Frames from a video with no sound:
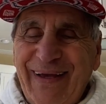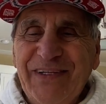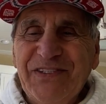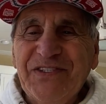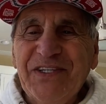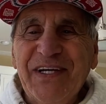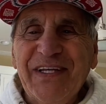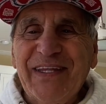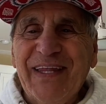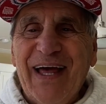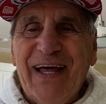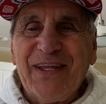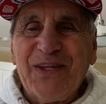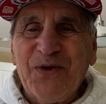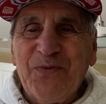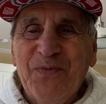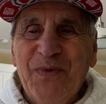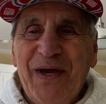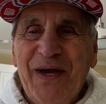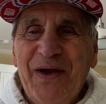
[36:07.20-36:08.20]
sent that to
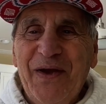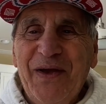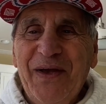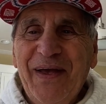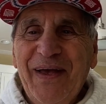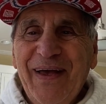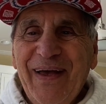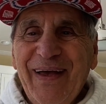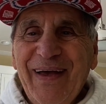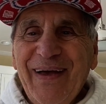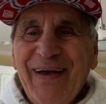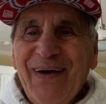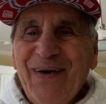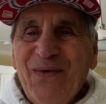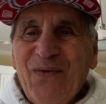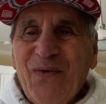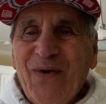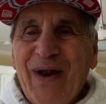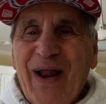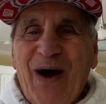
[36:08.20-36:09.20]
me
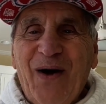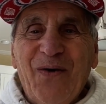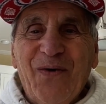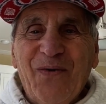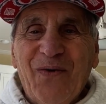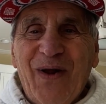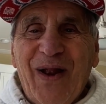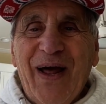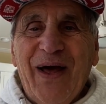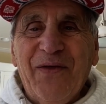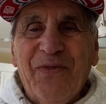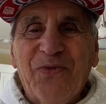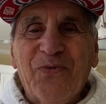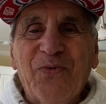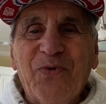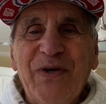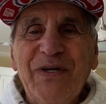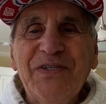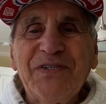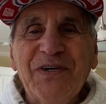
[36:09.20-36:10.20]
when I had
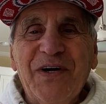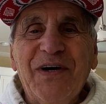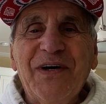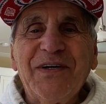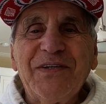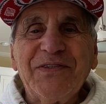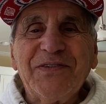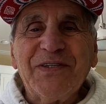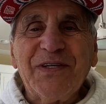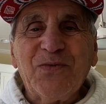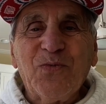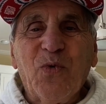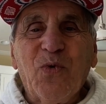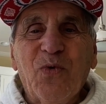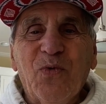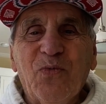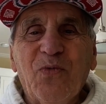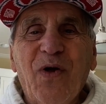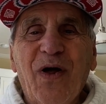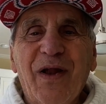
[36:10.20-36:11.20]
3 sons and we're
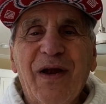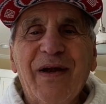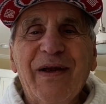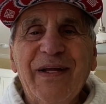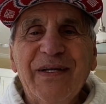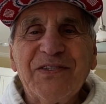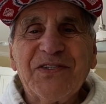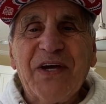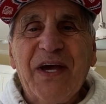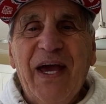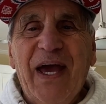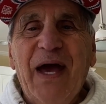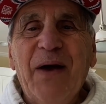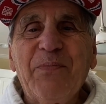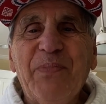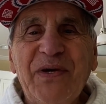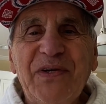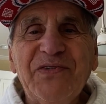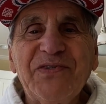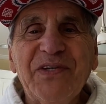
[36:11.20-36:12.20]
running this camp.
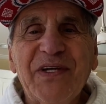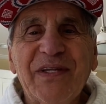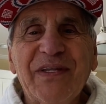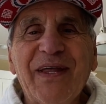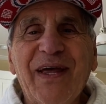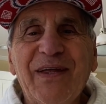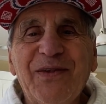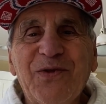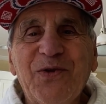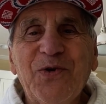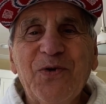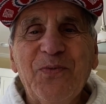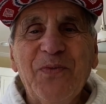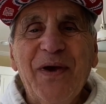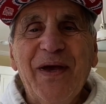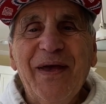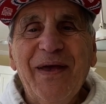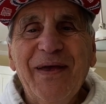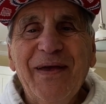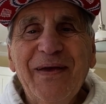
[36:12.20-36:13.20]
He sent that to
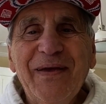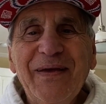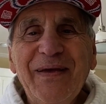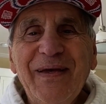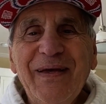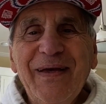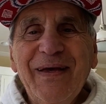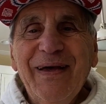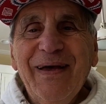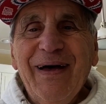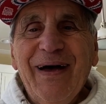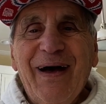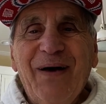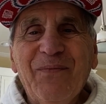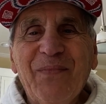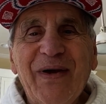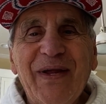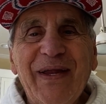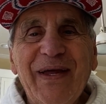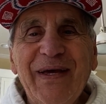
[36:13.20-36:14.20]
me. I
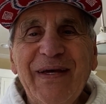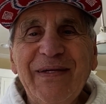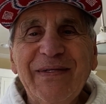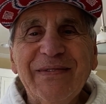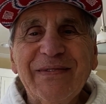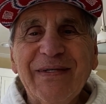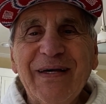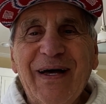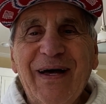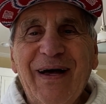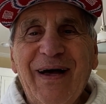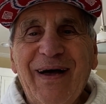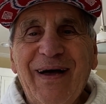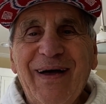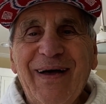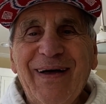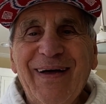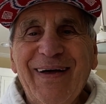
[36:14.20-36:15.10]
mean, he's something.